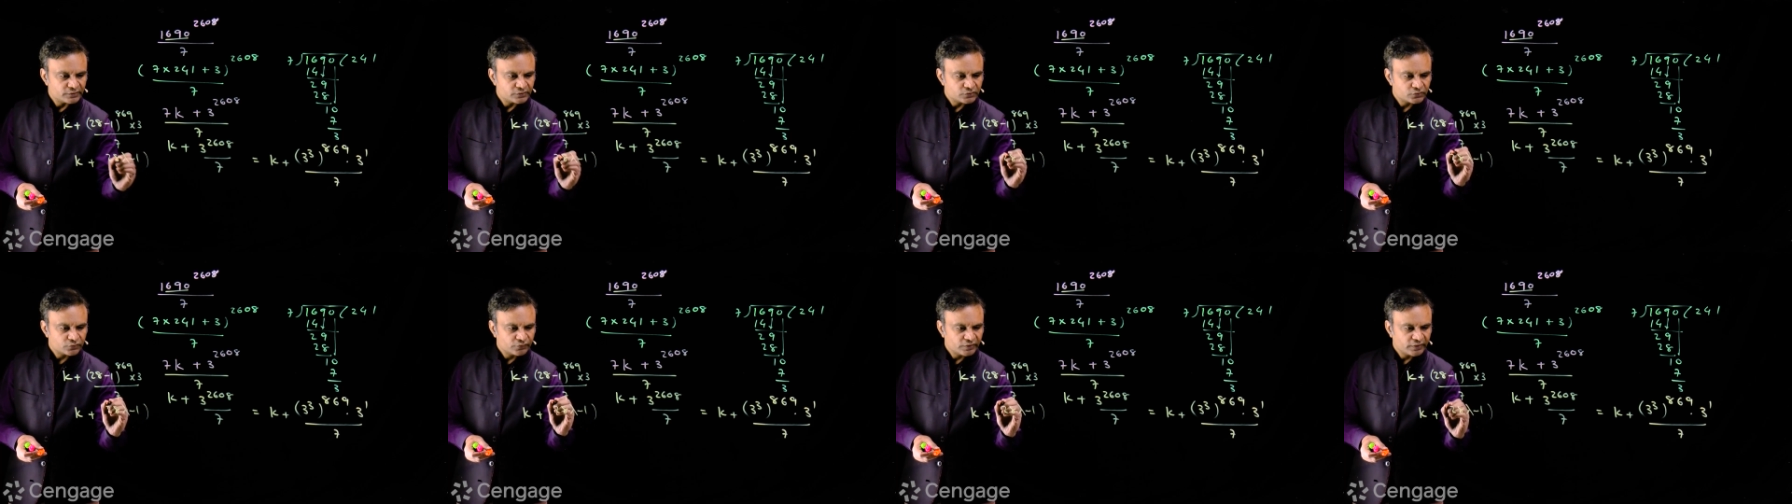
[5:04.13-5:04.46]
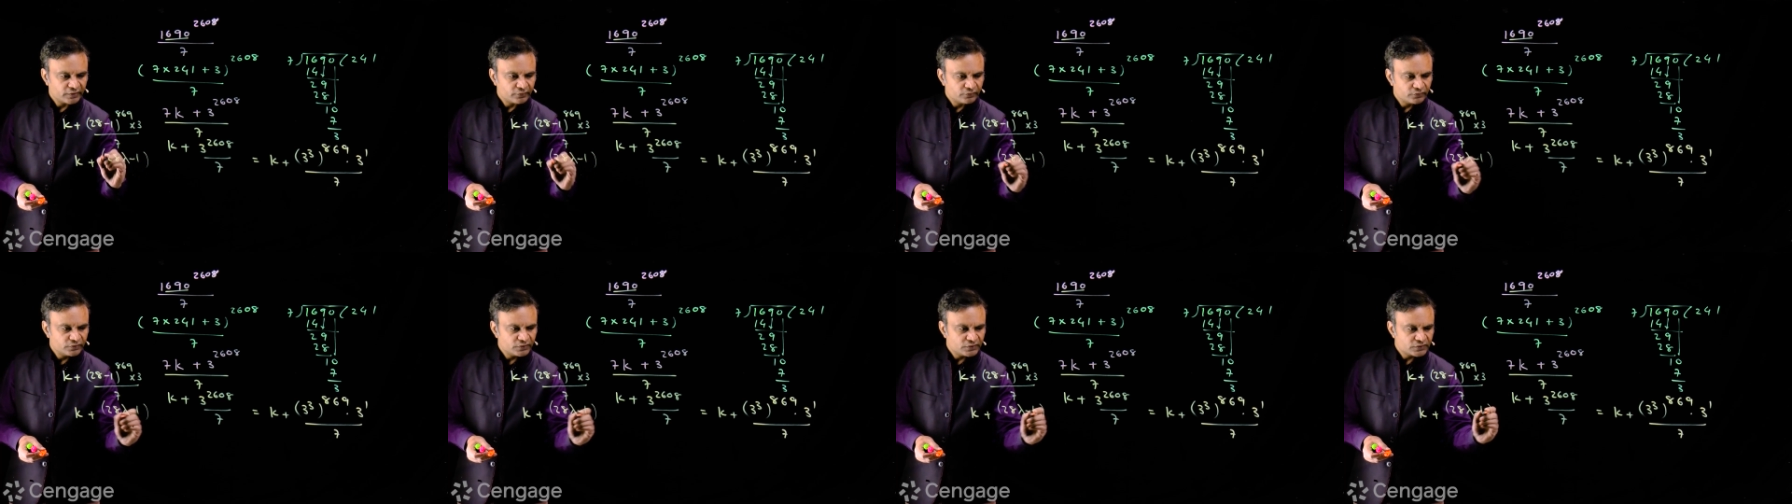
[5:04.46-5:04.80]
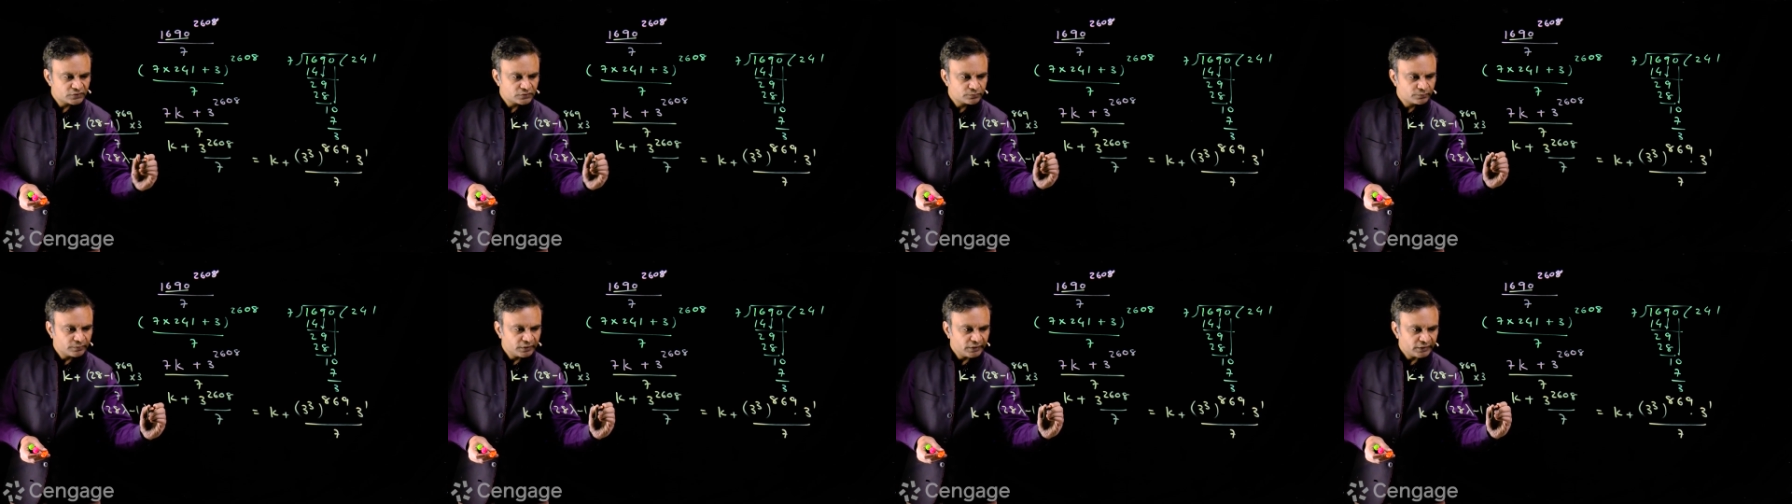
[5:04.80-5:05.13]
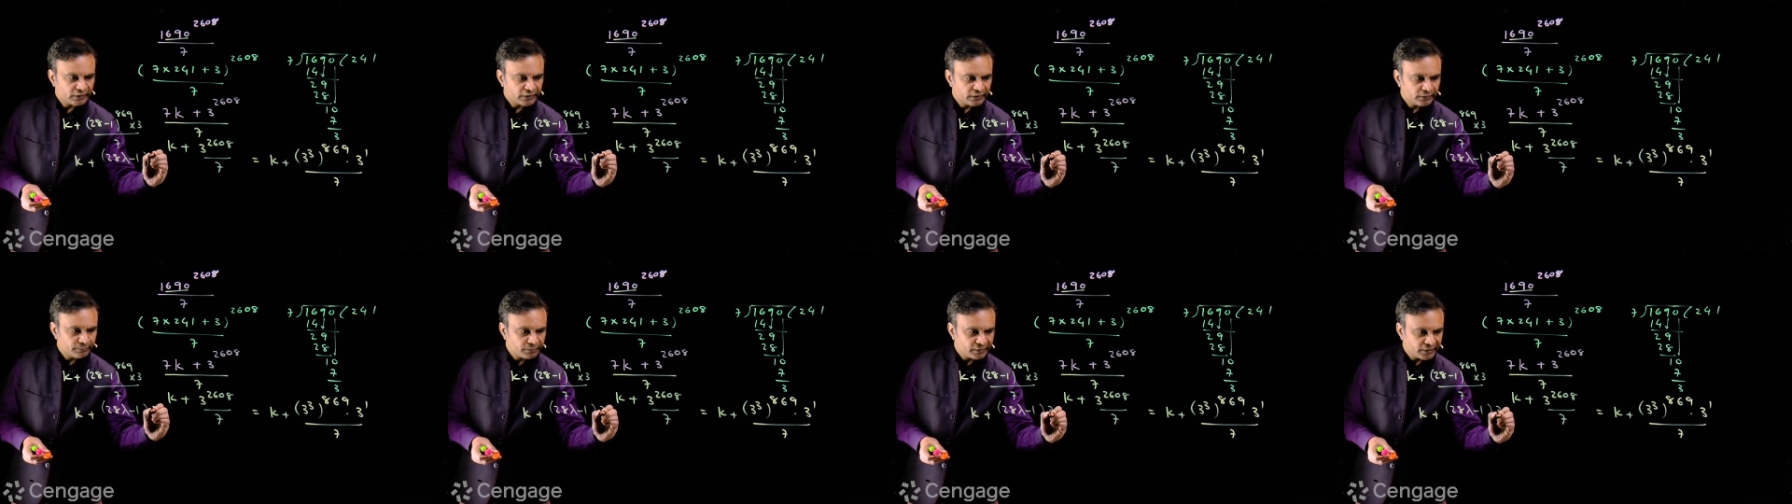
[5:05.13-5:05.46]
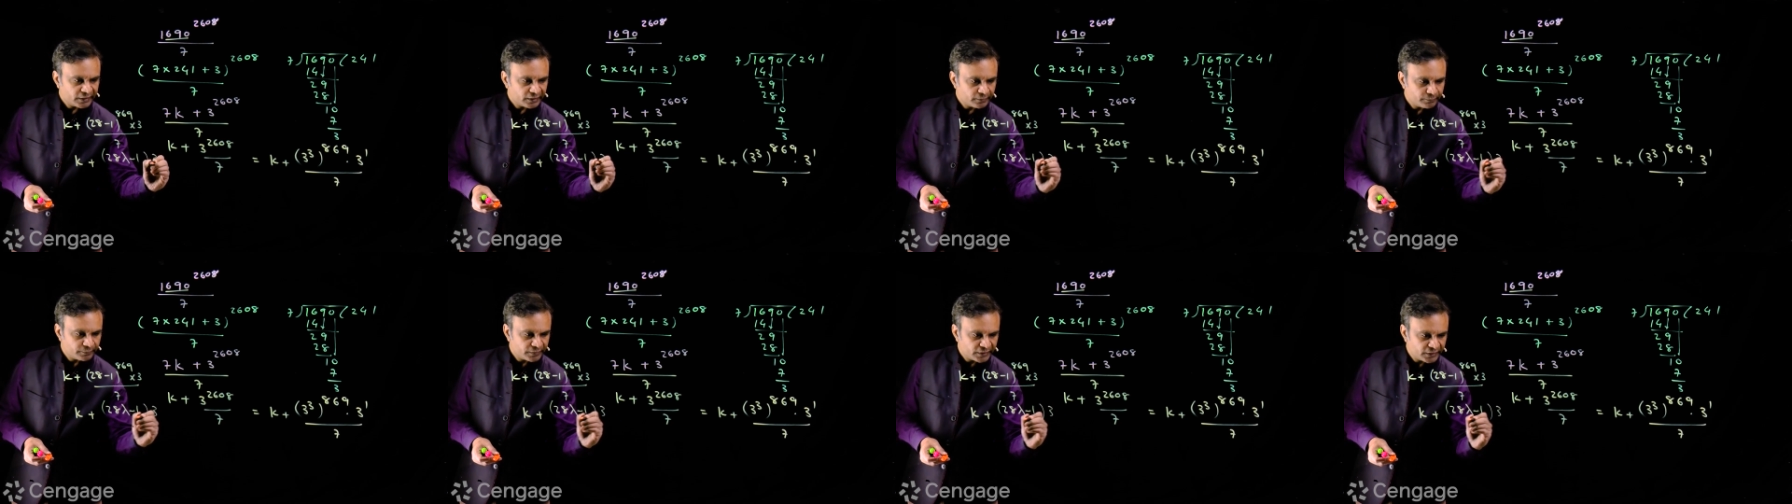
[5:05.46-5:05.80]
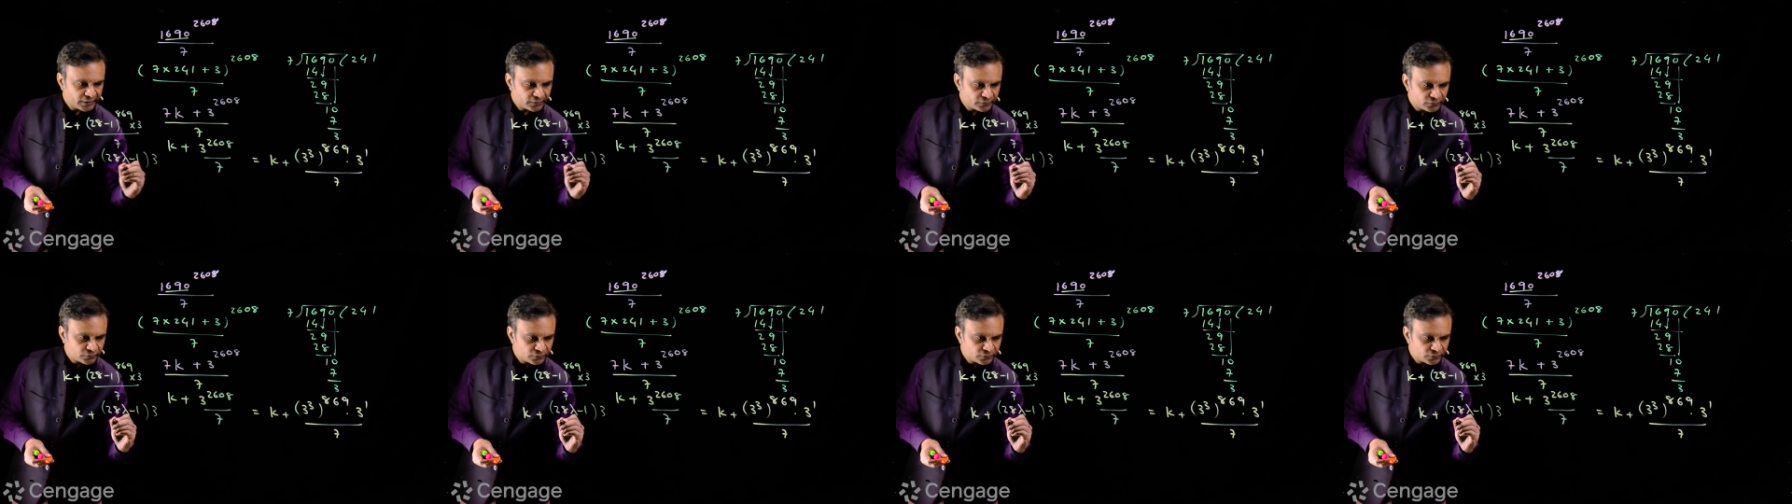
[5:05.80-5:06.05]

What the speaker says: So we have this multiplied by